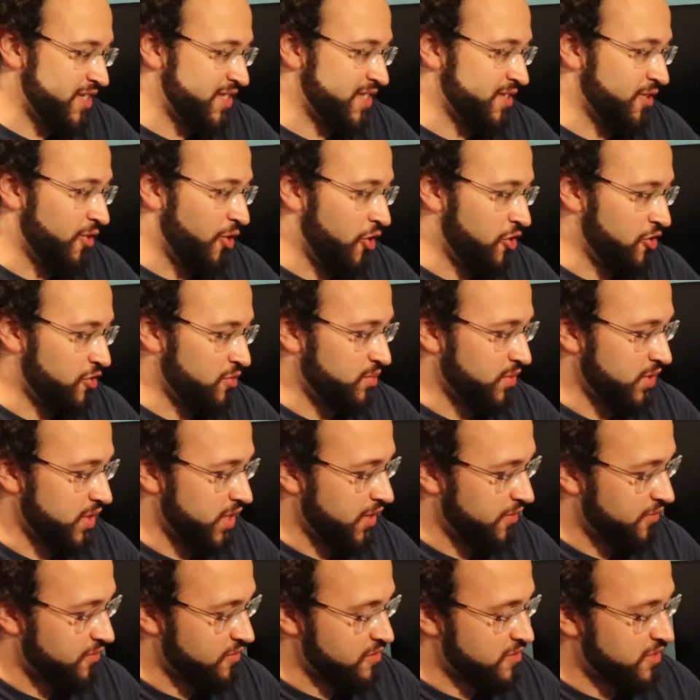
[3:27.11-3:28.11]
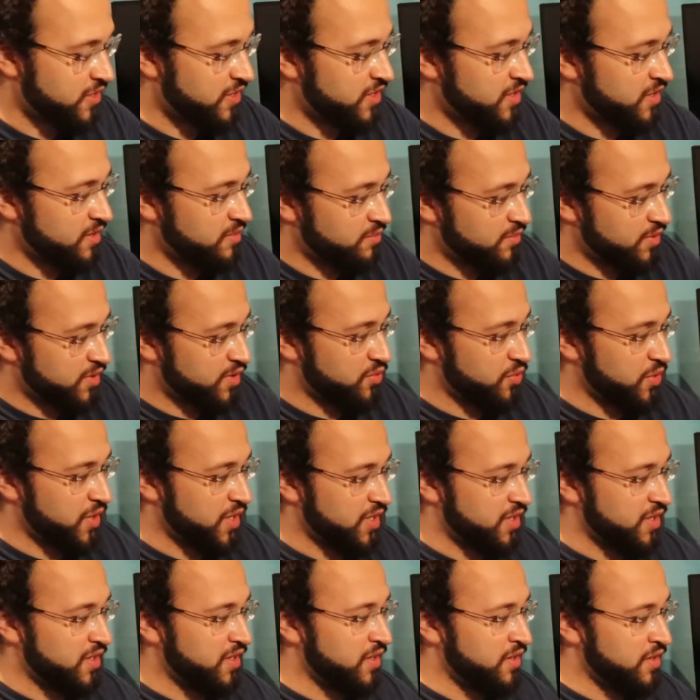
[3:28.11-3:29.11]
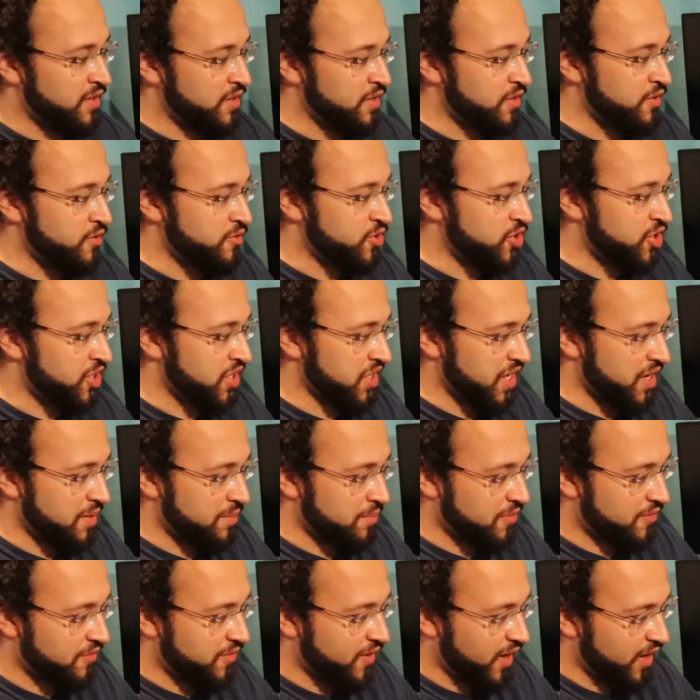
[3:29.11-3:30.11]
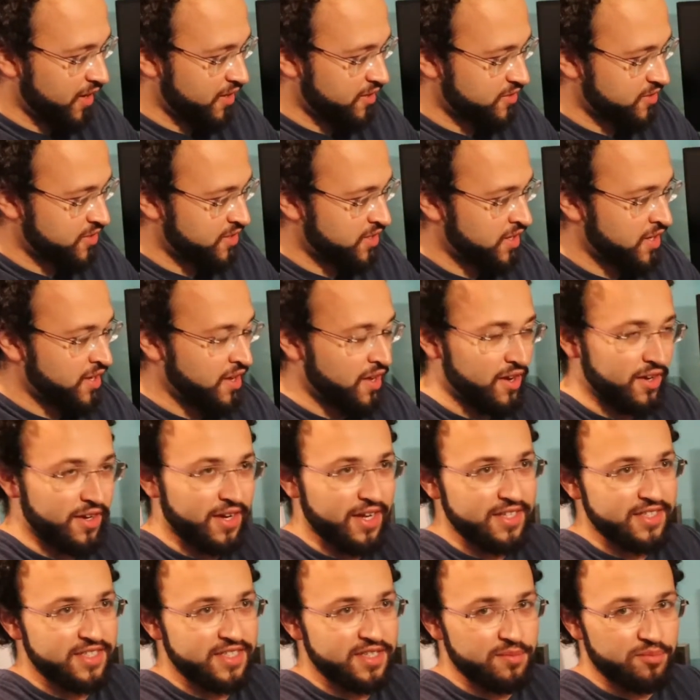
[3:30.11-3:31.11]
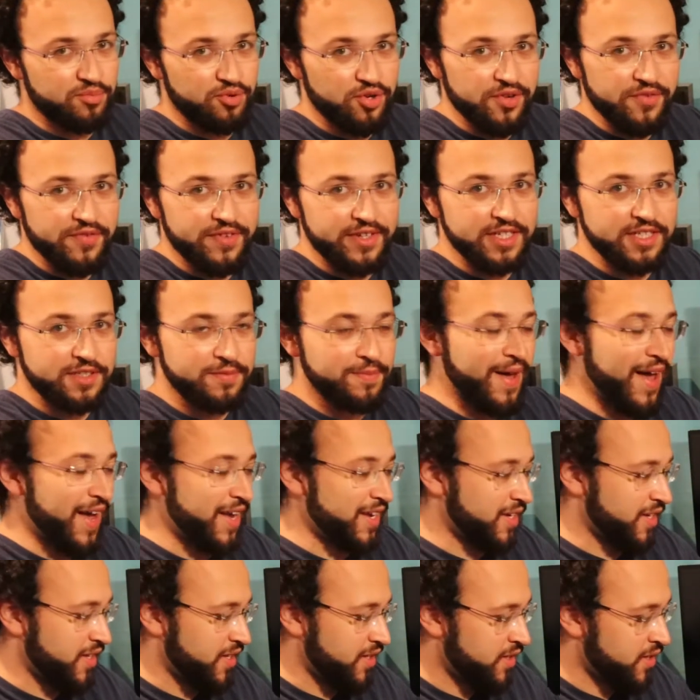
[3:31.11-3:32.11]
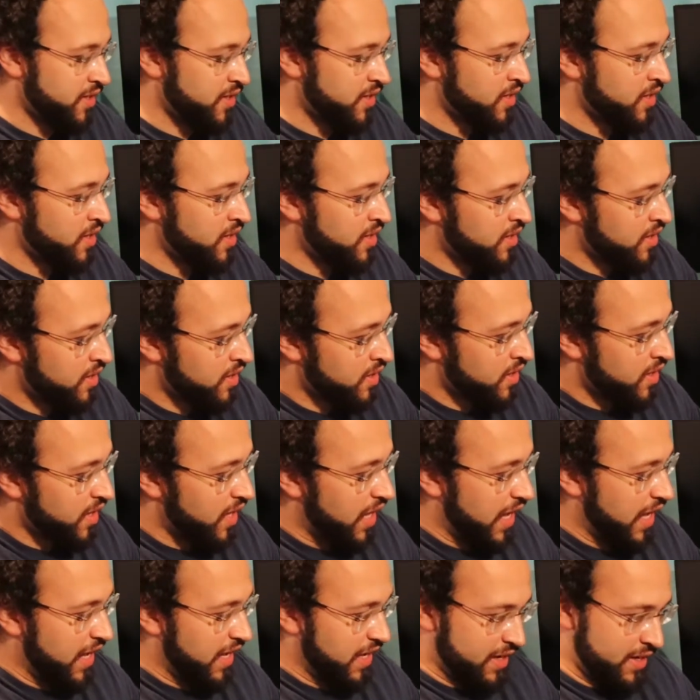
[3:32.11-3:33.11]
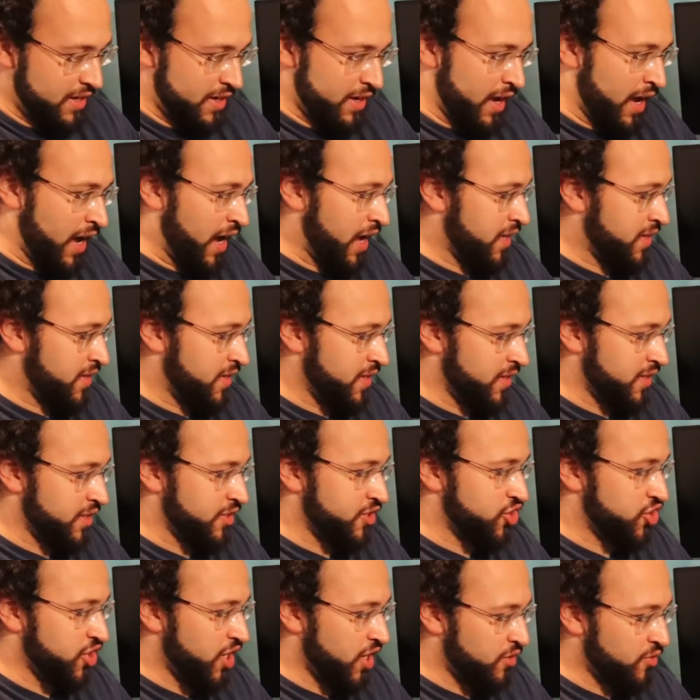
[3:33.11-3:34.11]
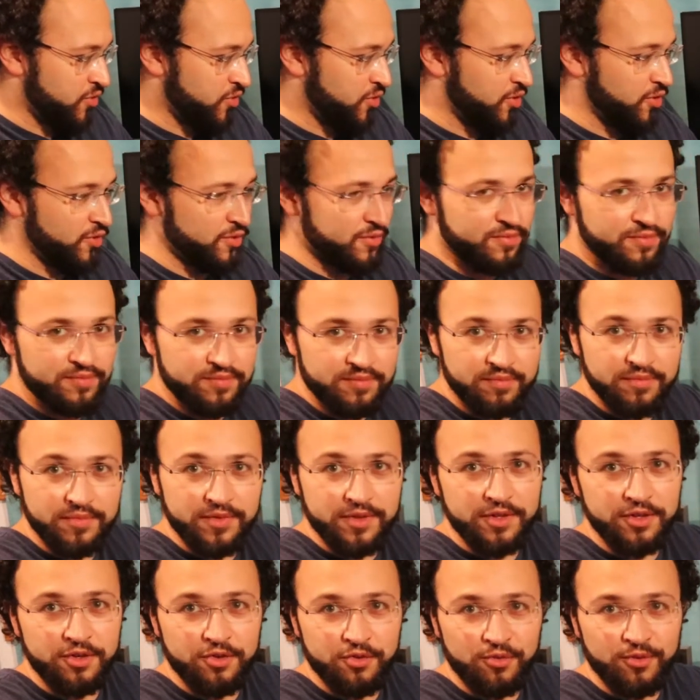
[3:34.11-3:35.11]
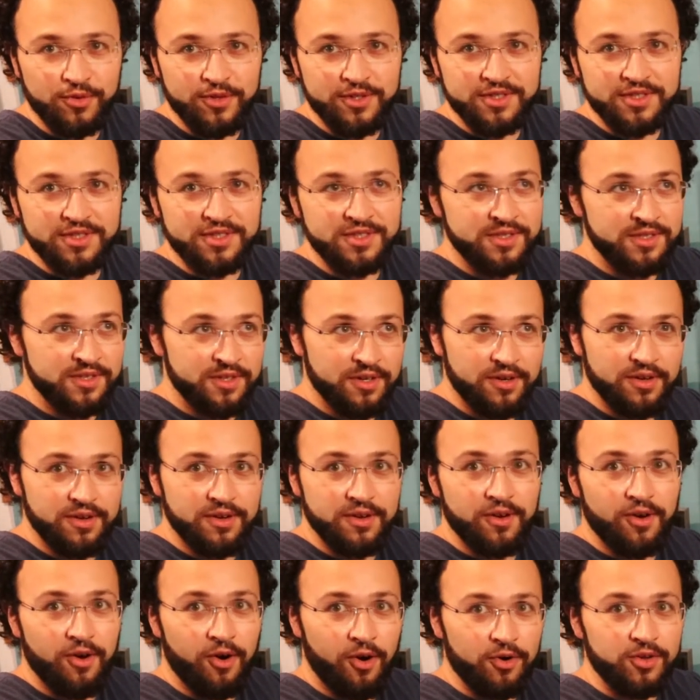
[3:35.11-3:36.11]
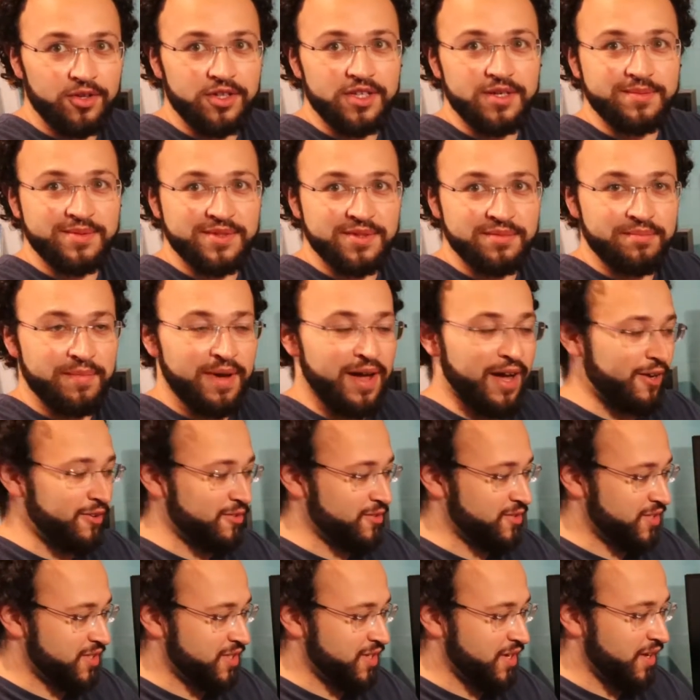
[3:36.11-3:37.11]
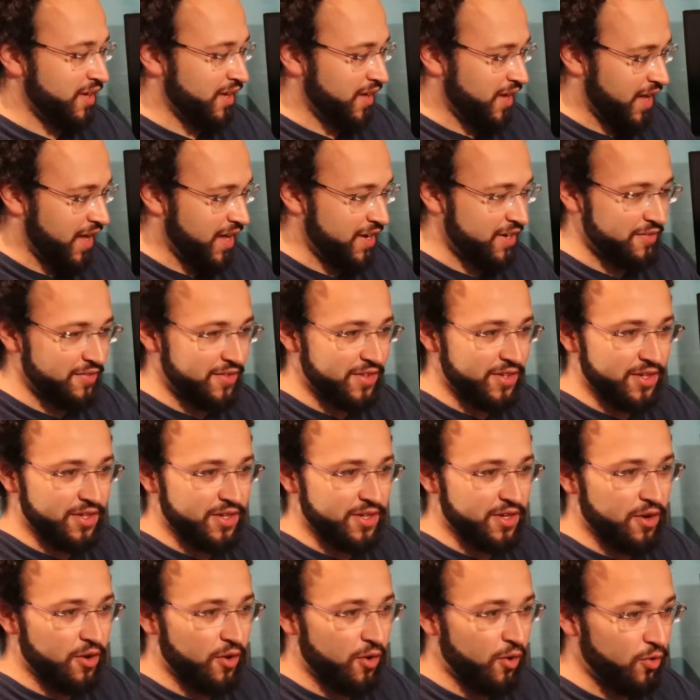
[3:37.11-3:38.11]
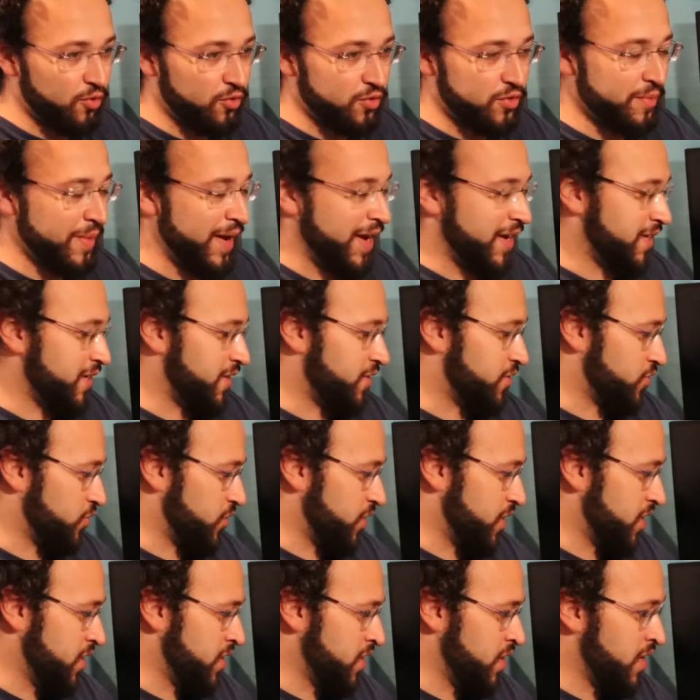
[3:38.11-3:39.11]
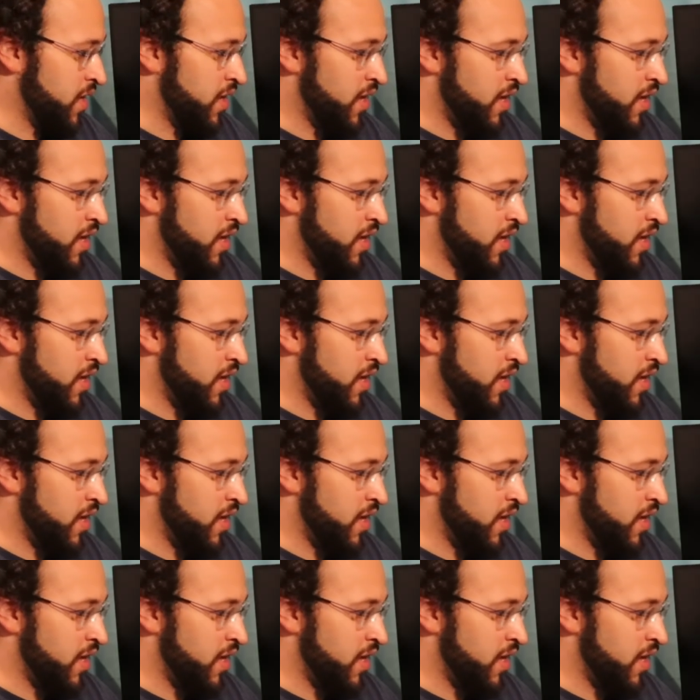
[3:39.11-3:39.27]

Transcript: is an audible difference between the new Schiit amplifiers against the previous Magni. And I think in general, the new ones are leaps and bounds ahead of the old Magni 3.